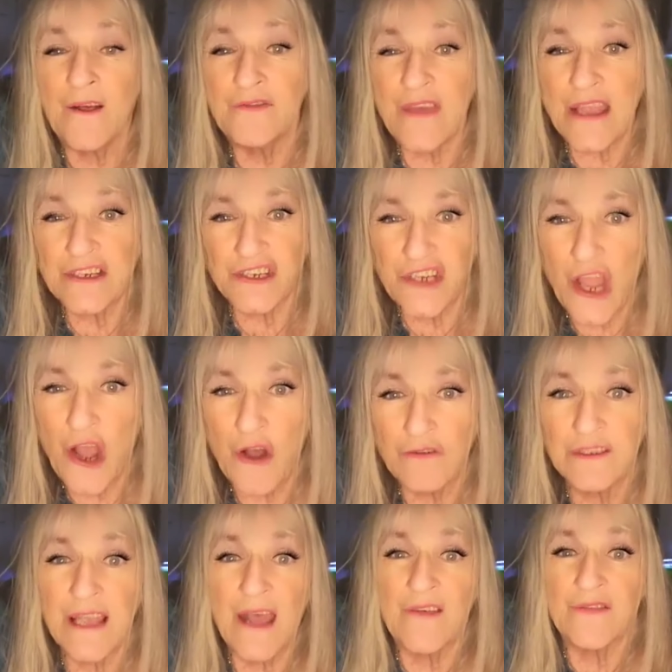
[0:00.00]
That
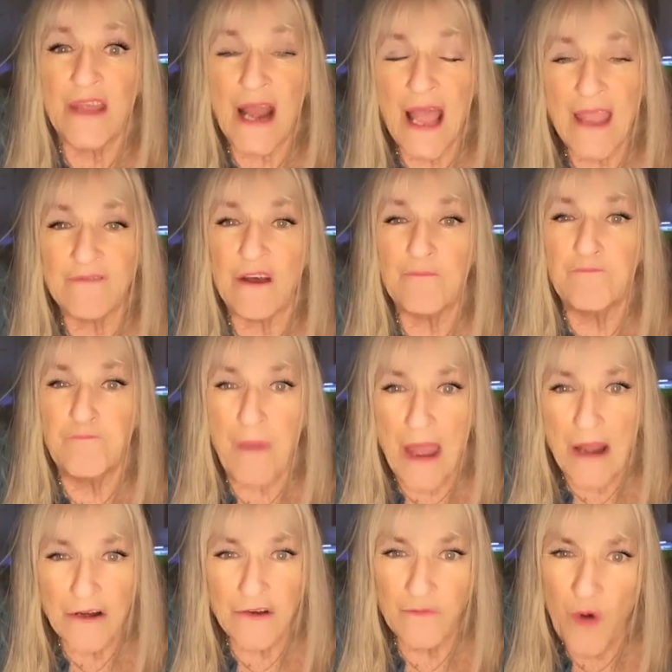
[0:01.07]
shows that I have a
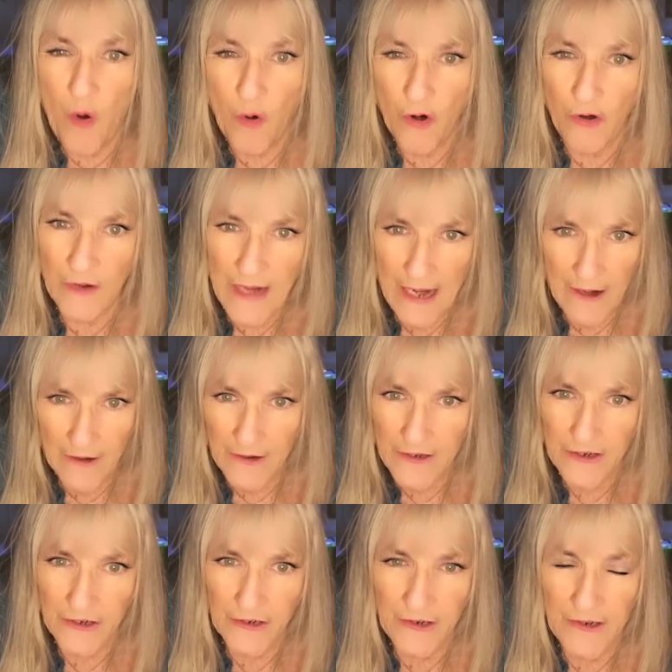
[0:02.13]
better moral
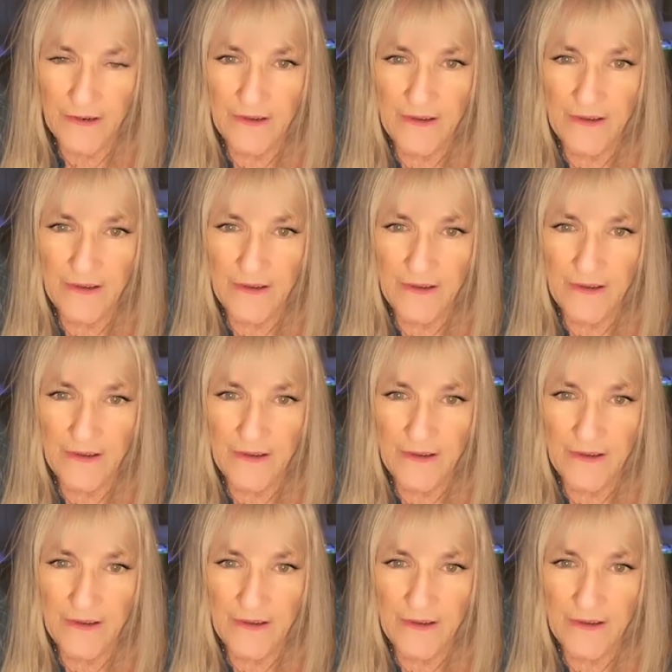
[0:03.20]
character